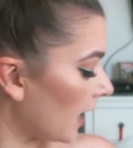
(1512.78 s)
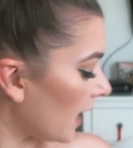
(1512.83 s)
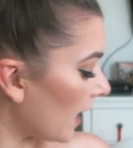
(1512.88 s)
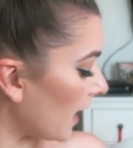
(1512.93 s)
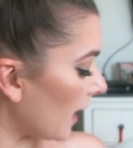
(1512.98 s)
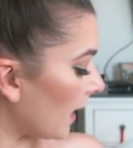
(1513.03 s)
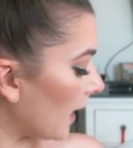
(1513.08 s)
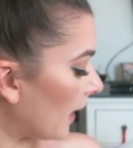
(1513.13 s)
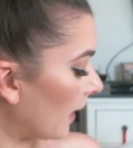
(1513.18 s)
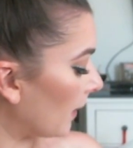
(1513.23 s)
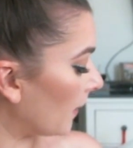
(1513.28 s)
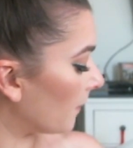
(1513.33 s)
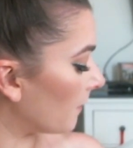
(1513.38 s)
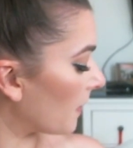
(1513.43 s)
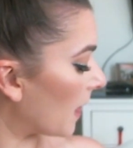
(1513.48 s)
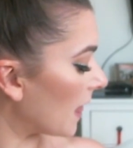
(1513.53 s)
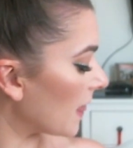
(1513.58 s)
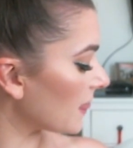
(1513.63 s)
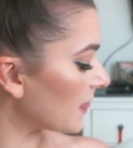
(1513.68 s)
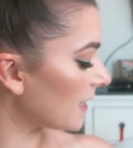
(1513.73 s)

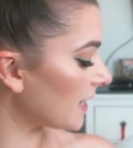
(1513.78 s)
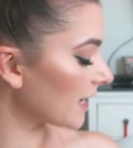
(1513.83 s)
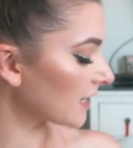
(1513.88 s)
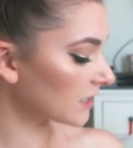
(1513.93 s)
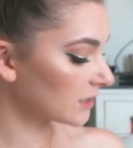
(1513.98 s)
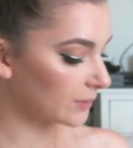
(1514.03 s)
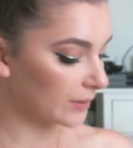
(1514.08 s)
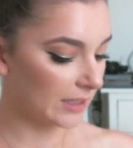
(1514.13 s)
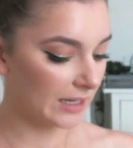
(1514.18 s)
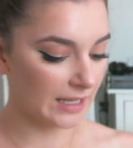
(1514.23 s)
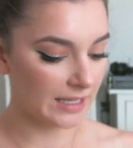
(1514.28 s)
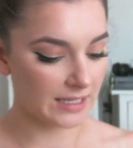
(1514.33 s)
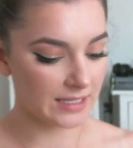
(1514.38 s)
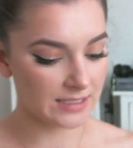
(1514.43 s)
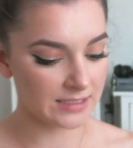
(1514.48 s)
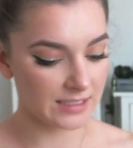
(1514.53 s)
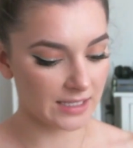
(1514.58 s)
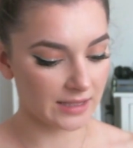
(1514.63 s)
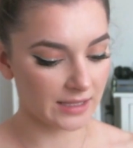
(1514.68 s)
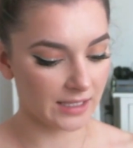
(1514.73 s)
The next one
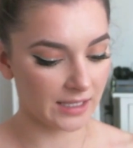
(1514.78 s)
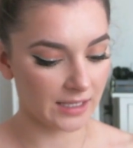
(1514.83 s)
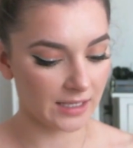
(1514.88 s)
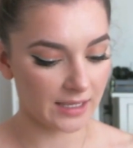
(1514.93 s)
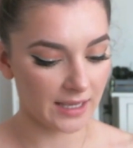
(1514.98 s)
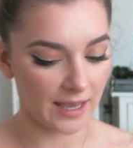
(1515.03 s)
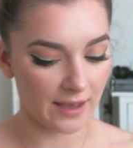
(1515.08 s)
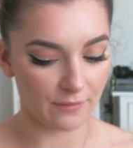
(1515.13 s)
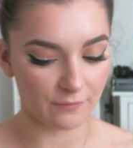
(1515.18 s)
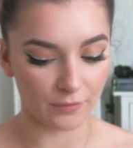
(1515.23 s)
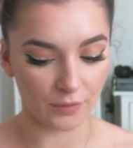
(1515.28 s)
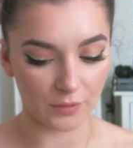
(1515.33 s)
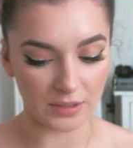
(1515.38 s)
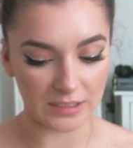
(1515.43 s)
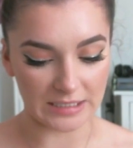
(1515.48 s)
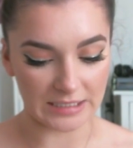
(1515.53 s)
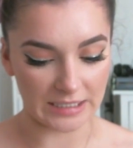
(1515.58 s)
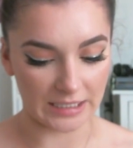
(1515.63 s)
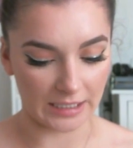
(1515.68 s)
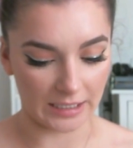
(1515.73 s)
is the Kat Von
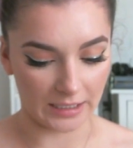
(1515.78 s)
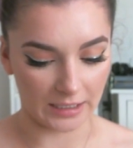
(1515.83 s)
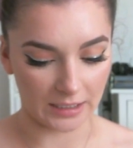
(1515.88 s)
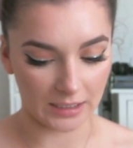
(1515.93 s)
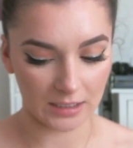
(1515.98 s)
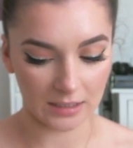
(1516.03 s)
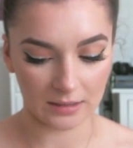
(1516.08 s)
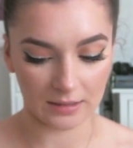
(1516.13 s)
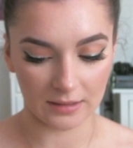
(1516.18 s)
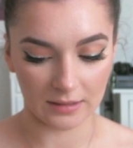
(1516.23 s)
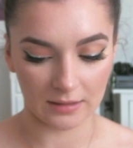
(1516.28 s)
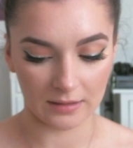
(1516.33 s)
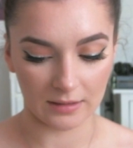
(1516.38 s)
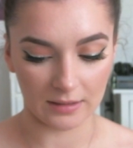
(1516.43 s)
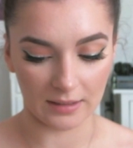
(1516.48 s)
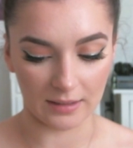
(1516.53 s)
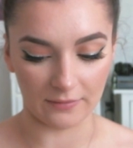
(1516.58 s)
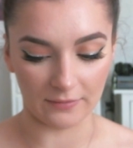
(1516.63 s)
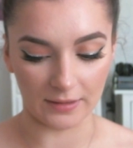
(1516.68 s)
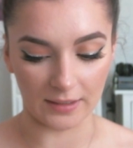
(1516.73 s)
D
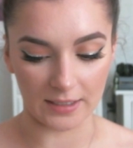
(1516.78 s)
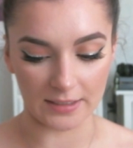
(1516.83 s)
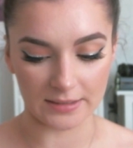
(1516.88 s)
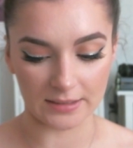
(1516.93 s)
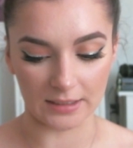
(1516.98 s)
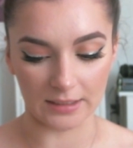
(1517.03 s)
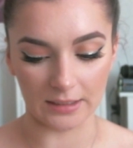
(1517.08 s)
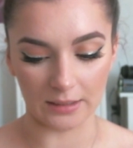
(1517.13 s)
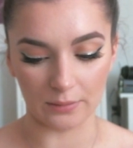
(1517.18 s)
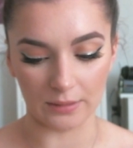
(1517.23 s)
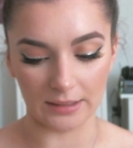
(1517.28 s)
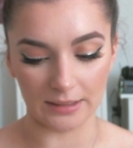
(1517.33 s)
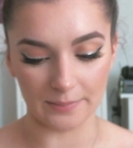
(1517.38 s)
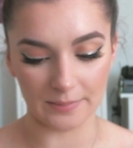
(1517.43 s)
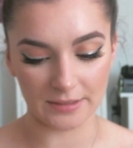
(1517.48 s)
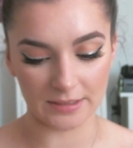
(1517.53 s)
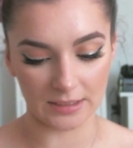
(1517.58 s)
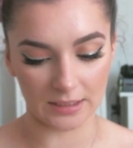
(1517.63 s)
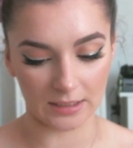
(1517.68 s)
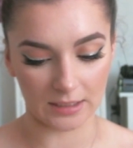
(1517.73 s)
Everlasting Liquid
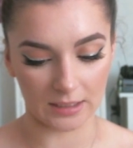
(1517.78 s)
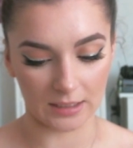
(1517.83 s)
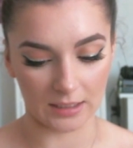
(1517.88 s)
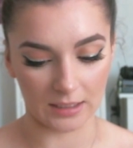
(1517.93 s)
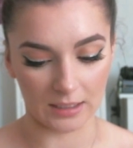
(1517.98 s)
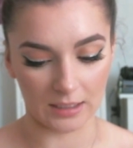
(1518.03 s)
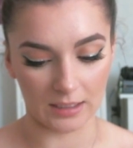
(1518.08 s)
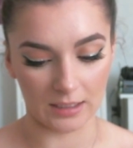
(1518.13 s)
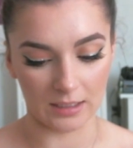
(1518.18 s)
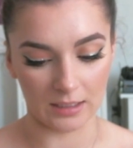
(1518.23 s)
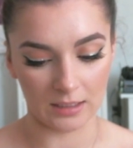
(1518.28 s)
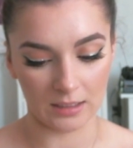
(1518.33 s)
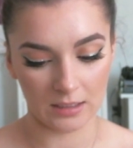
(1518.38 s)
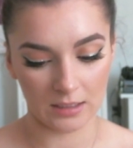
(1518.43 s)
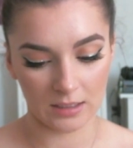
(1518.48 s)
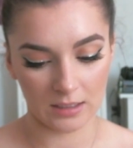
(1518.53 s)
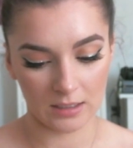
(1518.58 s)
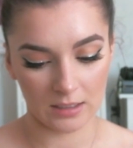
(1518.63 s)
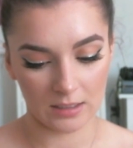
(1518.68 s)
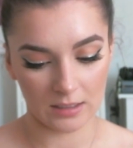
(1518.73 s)
Lipstick in
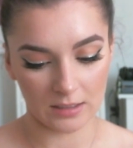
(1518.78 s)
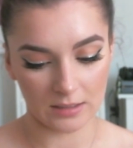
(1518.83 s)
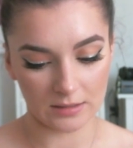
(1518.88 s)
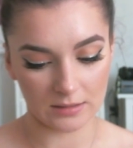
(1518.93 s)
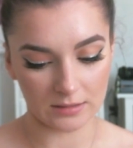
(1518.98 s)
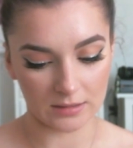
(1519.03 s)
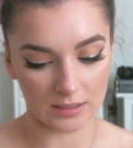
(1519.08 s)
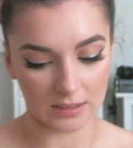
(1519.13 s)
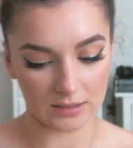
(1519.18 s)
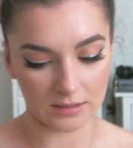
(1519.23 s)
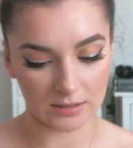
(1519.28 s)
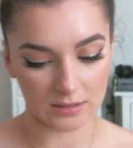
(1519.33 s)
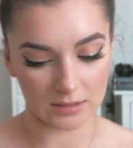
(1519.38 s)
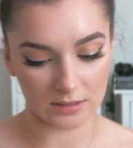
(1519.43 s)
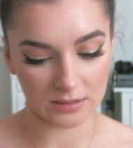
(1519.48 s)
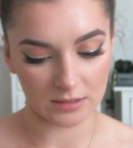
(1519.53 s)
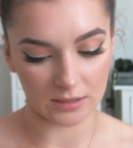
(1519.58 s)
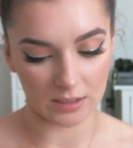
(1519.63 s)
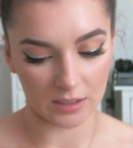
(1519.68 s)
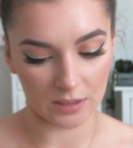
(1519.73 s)
Santa
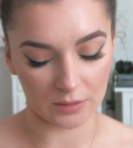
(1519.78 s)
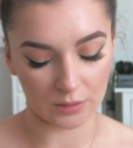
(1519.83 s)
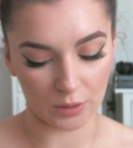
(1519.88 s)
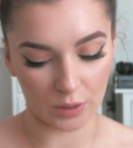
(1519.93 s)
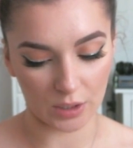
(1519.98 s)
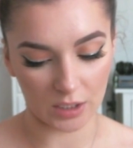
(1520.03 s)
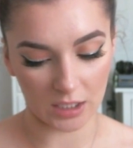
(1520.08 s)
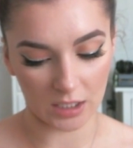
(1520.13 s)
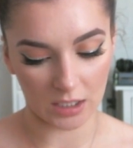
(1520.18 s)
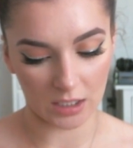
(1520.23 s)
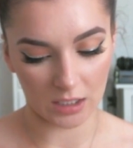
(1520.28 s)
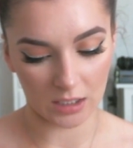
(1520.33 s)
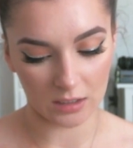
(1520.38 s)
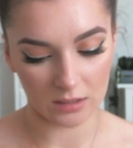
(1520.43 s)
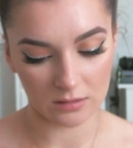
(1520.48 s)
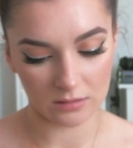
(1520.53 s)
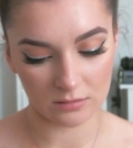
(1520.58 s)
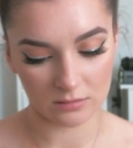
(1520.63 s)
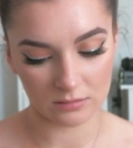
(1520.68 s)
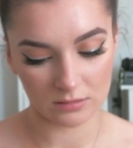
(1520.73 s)
Sangre.
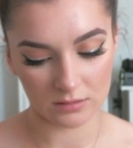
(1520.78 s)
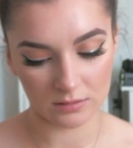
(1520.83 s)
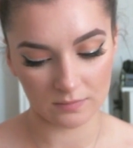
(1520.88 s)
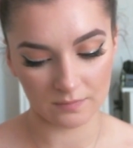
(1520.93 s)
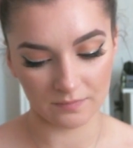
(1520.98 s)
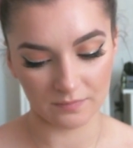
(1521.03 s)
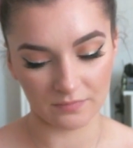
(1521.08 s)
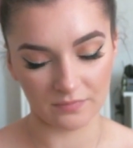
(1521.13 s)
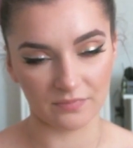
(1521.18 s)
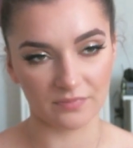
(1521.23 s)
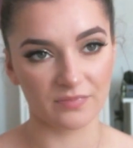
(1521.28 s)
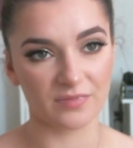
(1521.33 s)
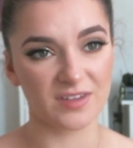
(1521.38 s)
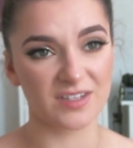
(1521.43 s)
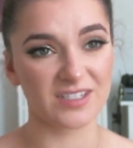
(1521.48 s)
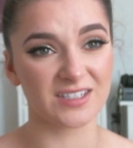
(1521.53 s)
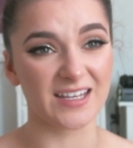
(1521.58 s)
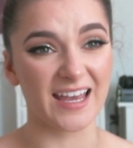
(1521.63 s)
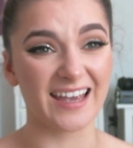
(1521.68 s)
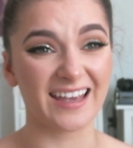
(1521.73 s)

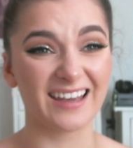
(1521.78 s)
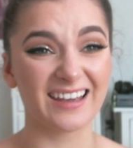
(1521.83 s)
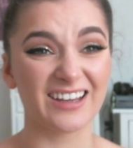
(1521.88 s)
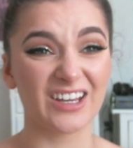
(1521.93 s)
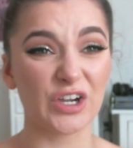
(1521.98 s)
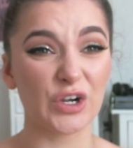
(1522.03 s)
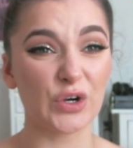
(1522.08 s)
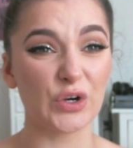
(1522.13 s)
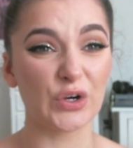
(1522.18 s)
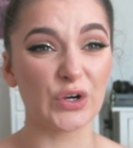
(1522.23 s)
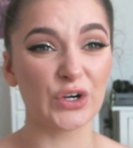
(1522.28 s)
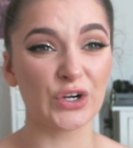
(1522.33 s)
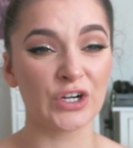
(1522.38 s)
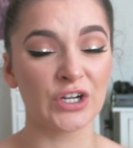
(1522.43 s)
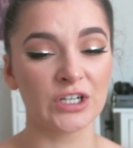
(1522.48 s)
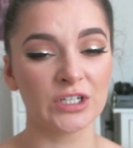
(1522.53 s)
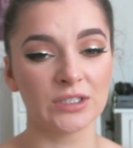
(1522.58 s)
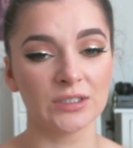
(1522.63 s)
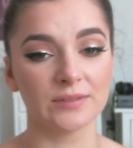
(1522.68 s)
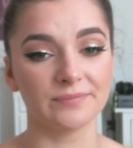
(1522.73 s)
Sanger,
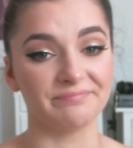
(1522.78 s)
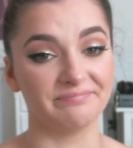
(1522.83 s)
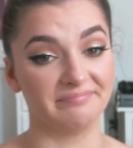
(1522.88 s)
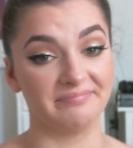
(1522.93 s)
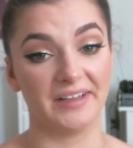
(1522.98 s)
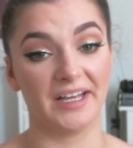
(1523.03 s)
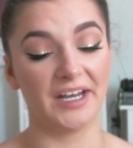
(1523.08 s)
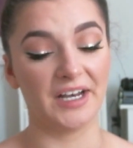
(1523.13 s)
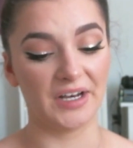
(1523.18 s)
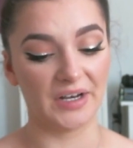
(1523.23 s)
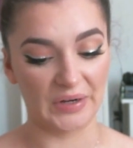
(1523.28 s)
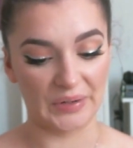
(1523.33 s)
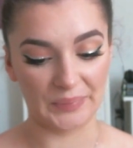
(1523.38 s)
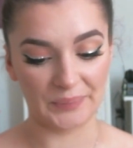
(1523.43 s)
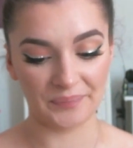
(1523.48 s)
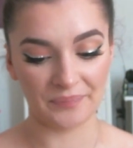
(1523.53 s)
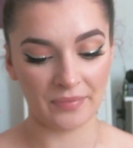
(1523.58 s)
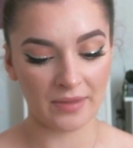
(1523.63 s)
I don't know.